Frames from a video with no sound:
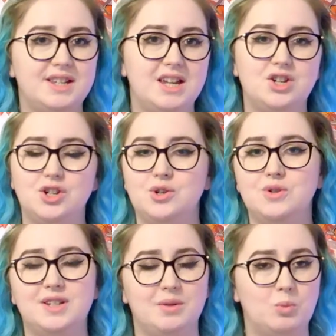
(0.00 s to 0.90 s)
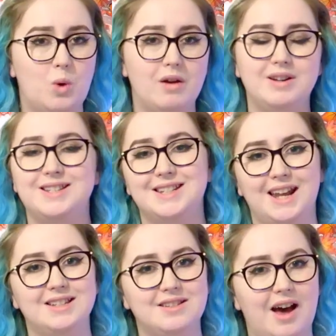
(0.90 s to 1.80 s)
issues and worries and
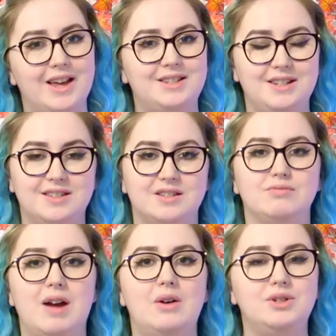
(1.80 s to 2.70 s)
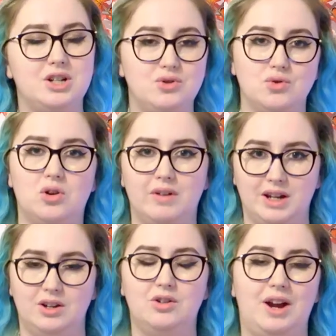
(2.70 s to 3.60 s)
anxieties surrounding drawing
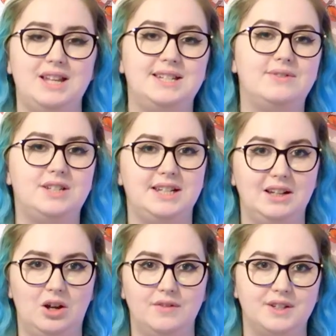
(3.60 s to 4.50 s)
and creativity a lot of the